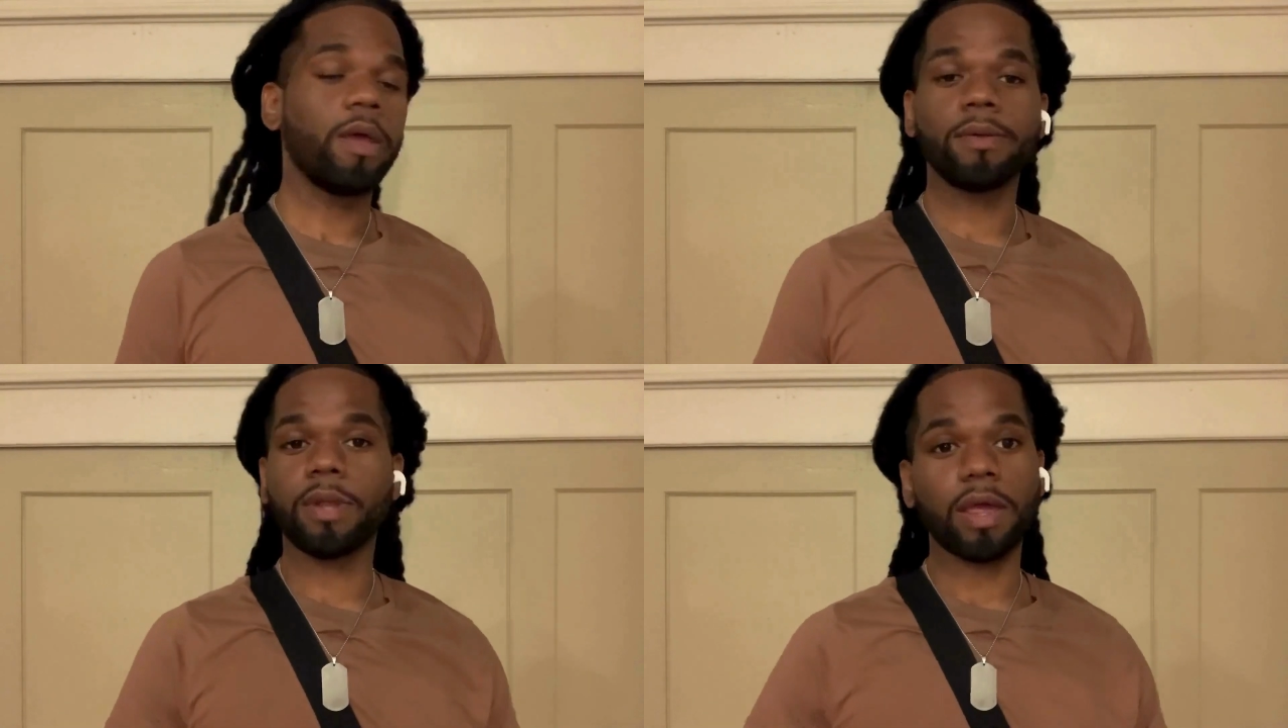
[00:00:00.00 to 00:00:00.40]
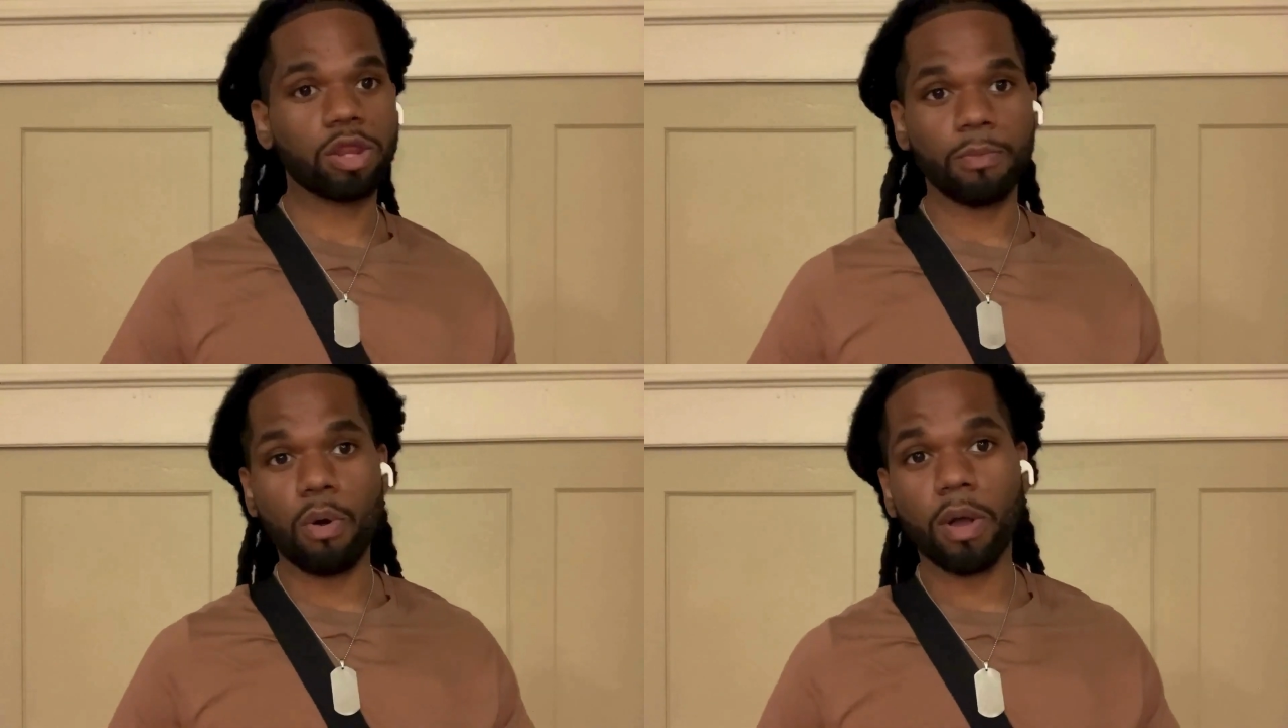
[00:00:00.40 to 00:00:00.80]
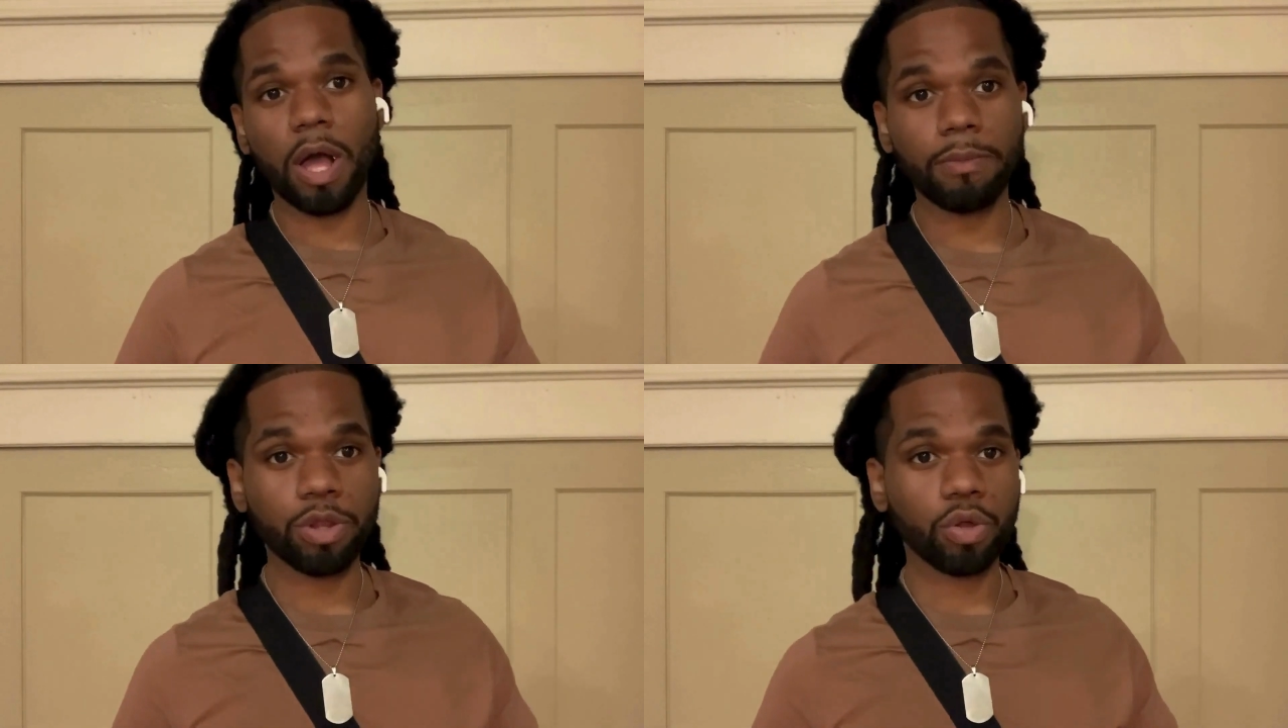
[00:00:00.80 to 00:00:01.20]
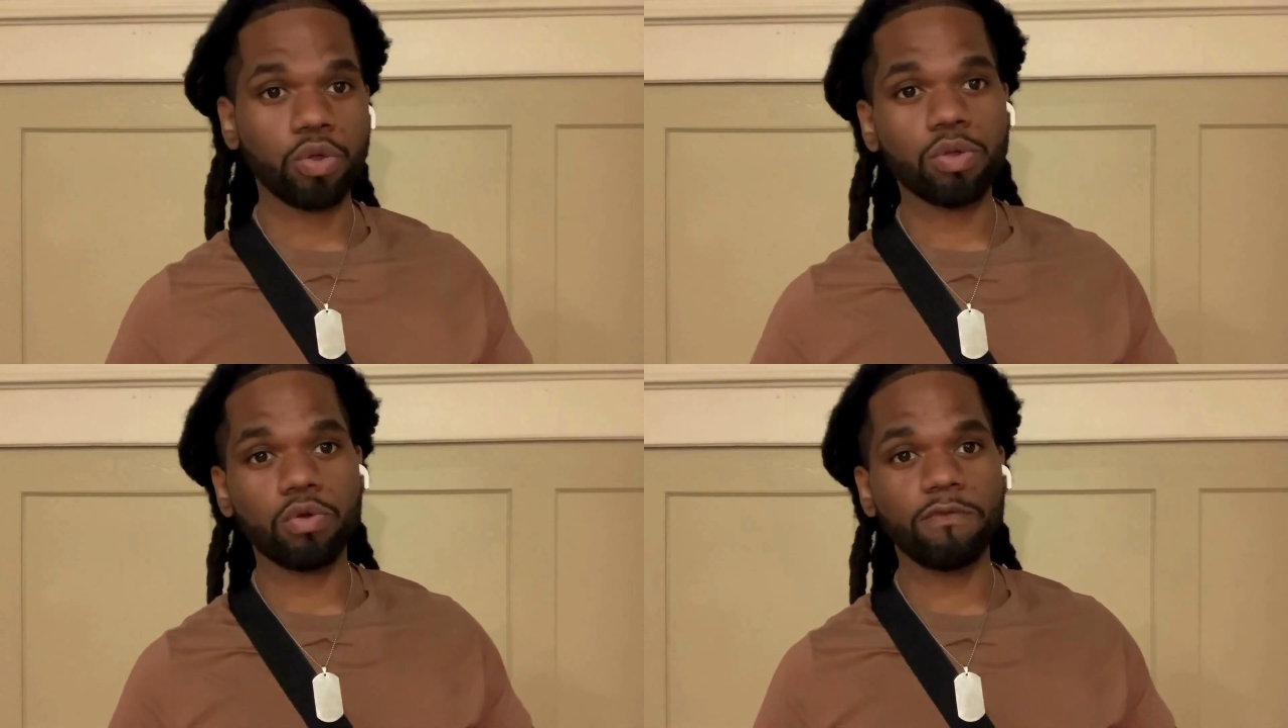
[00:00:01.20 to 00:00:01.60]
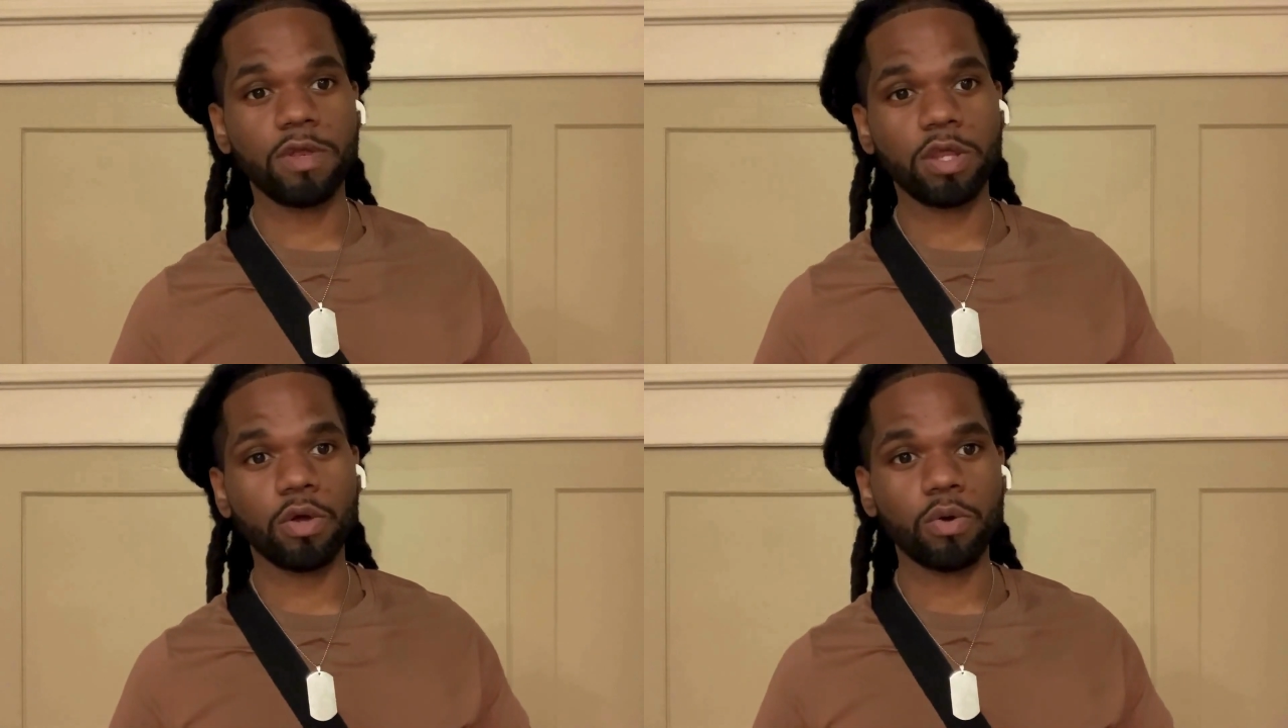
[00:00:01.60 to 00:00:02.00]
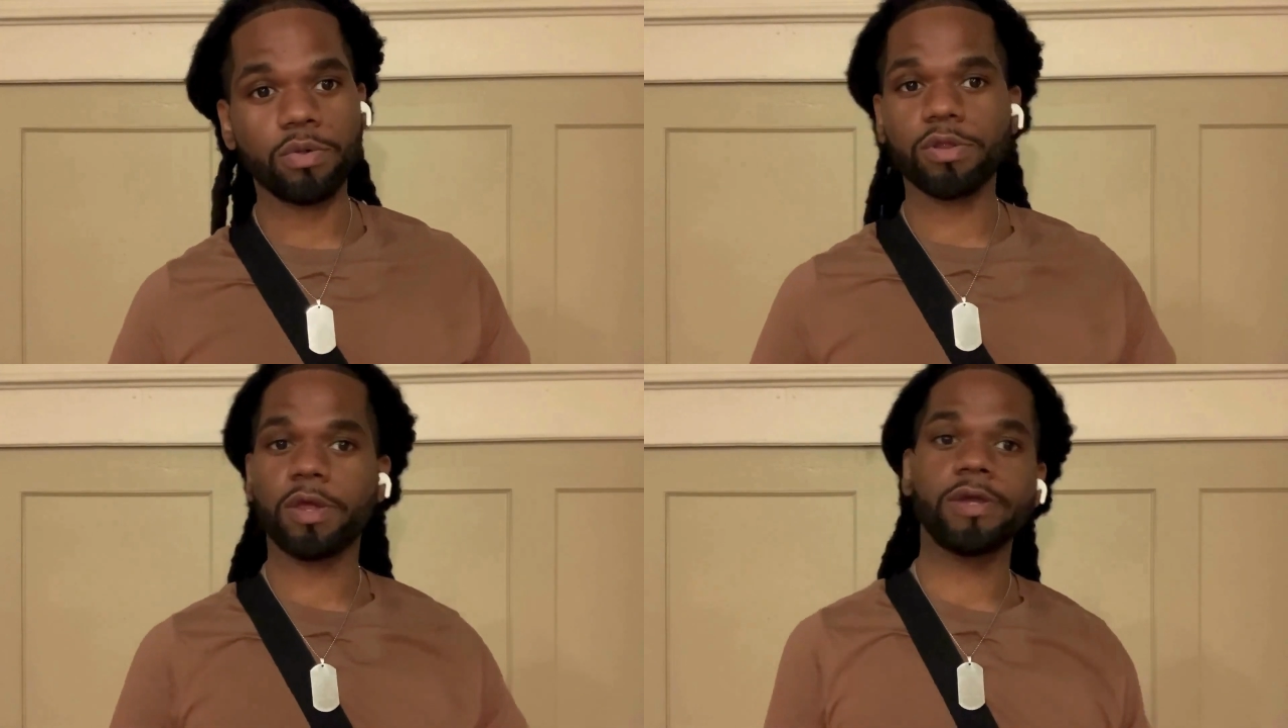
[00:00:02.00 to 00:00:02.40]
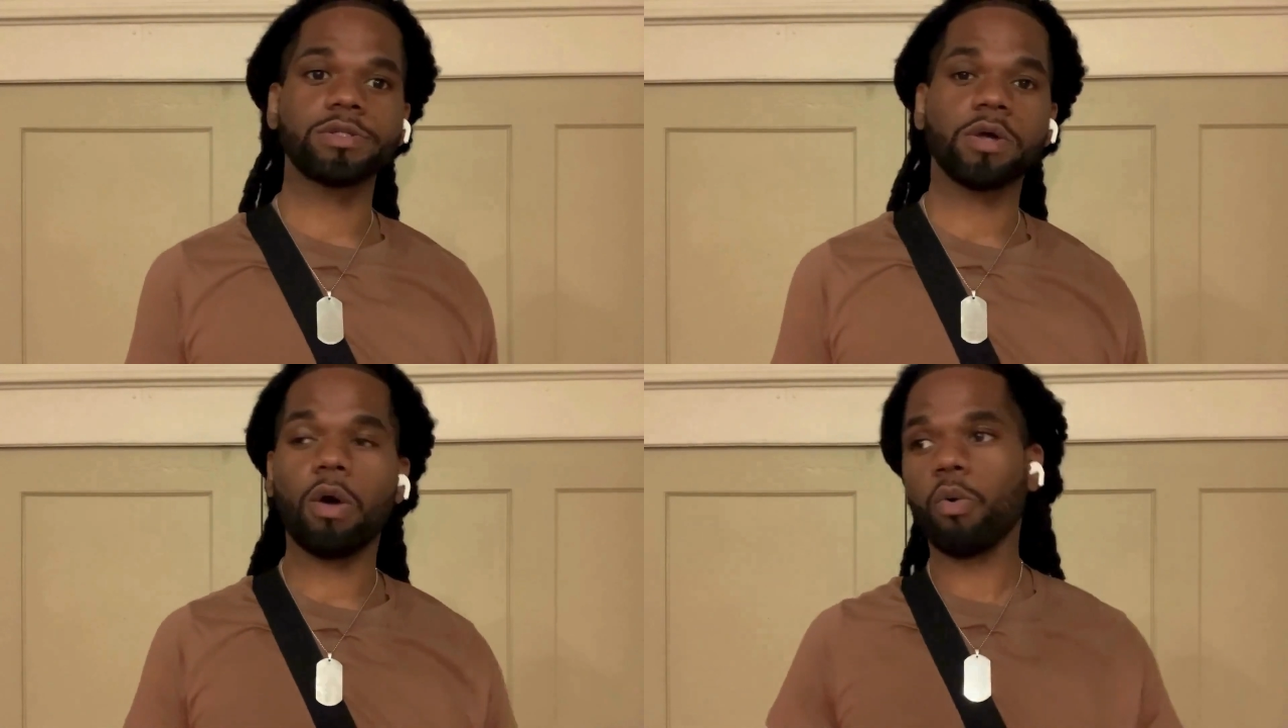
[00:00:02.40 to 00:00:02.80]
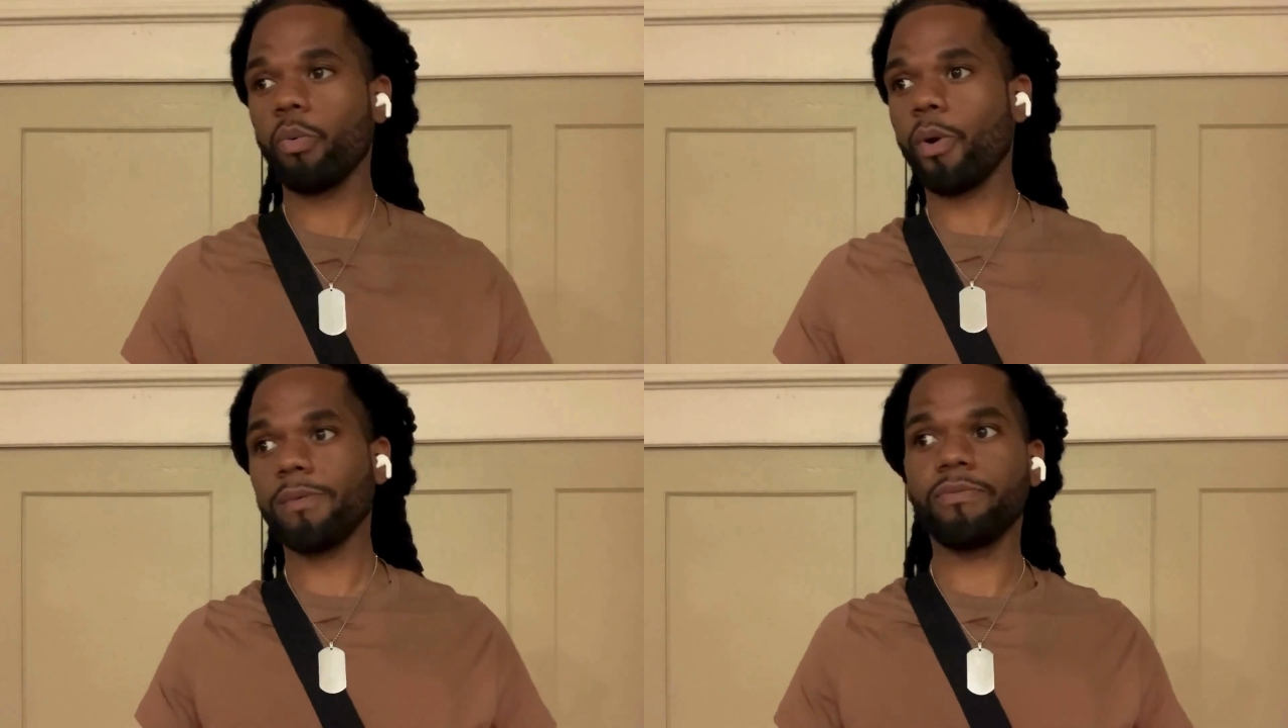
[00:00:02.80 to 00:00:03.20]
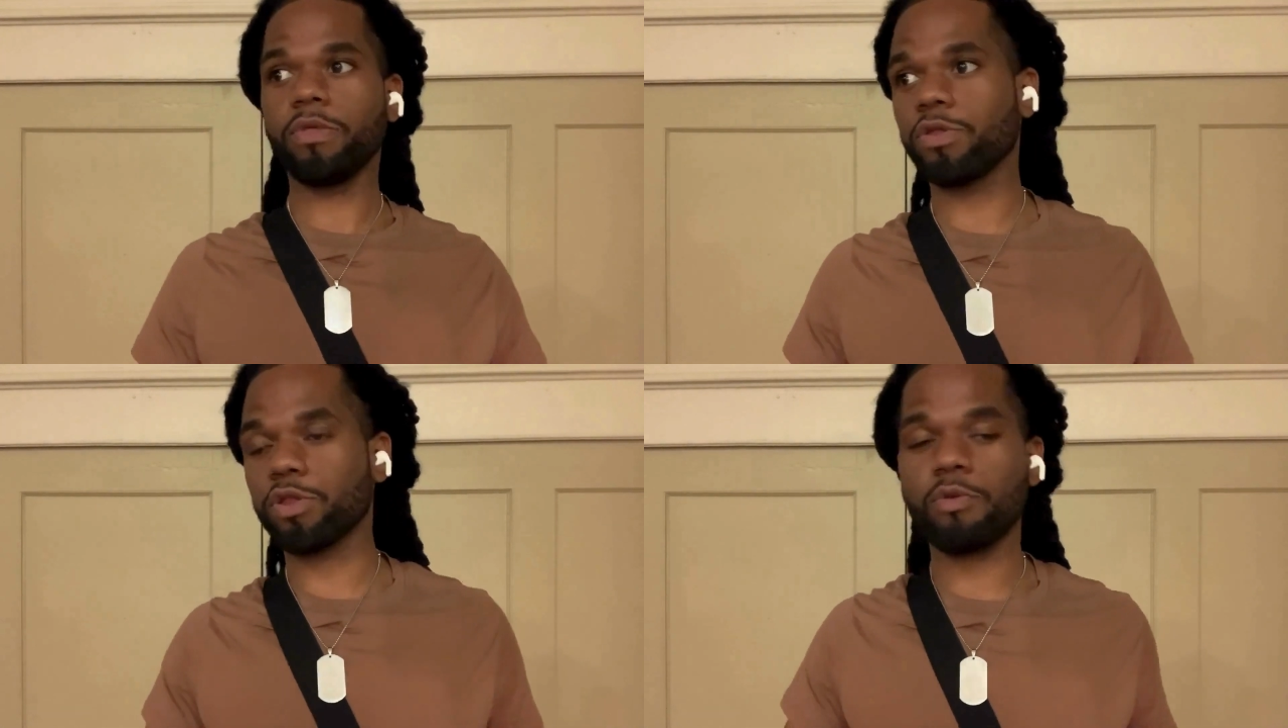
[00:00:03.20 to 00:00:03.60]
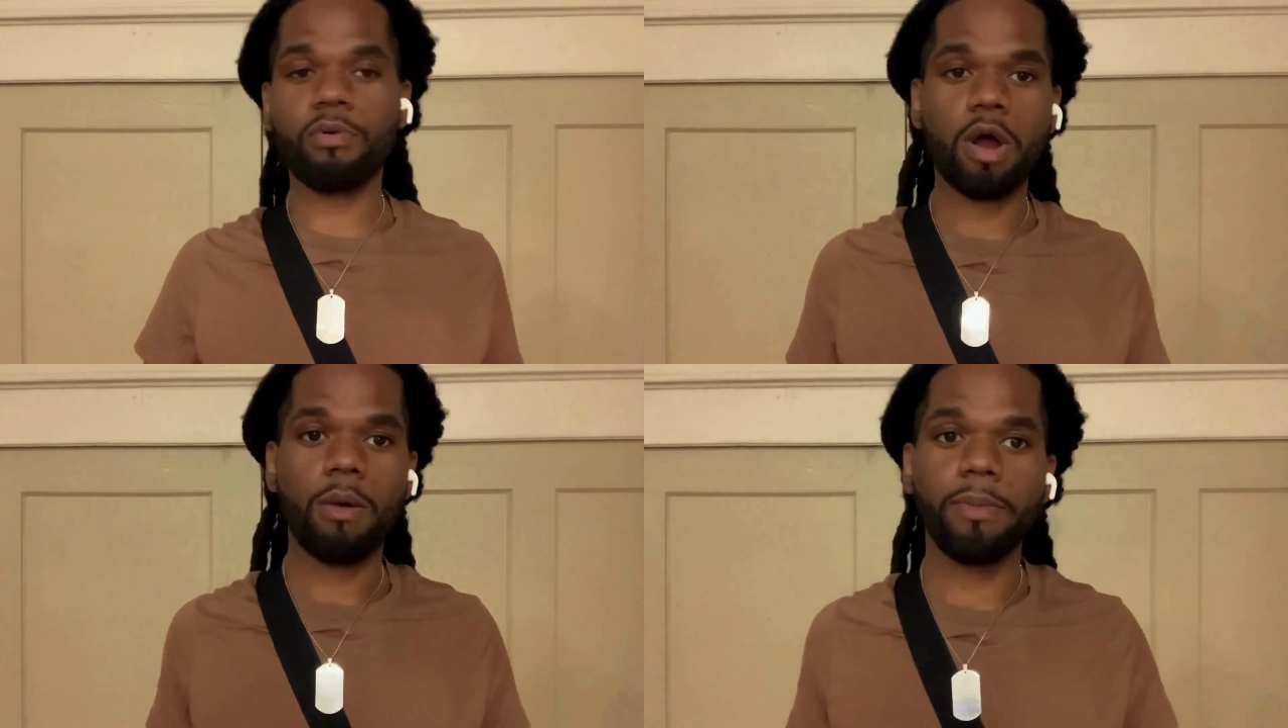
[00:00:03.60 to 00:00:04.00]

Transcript: like small comments on YouTube videos and, oh, well, this is the problem.